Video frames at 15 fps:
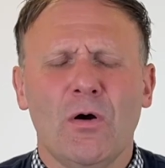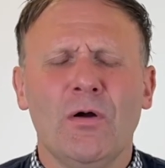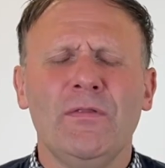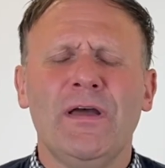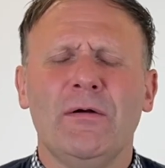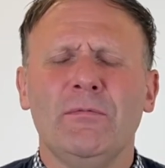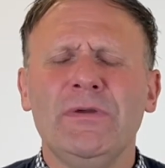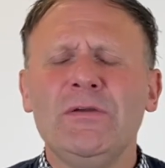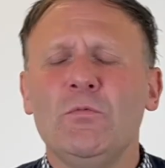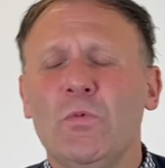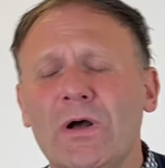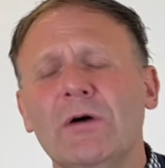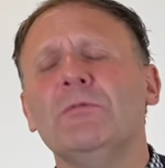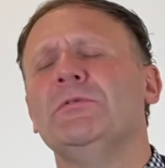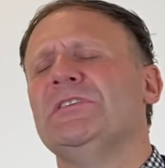or that we
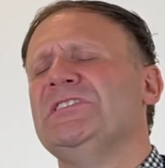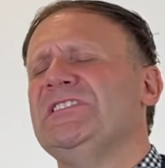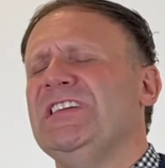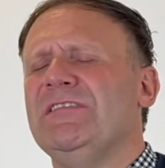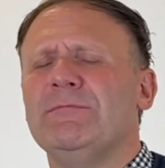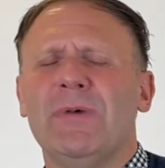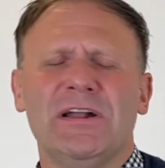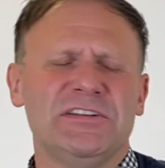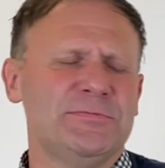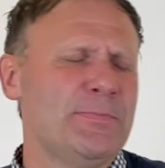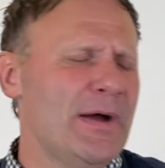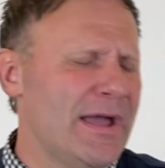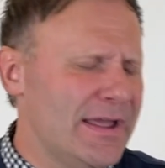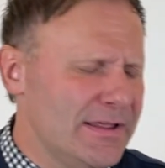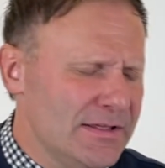will receive much
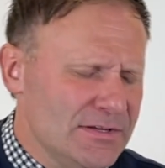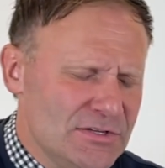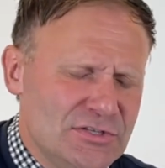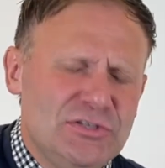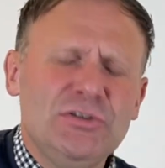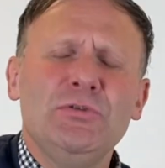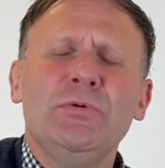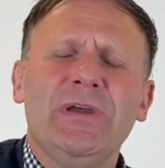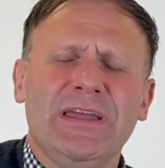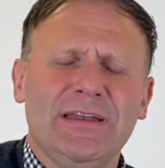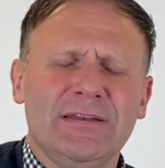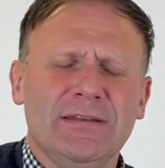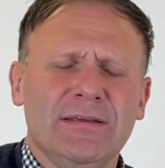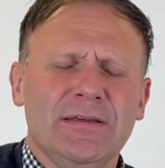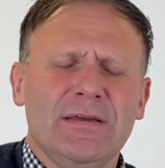by
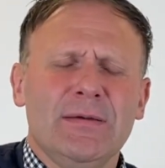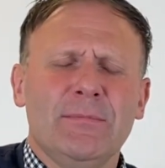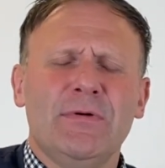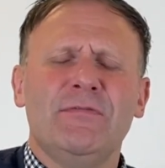doing.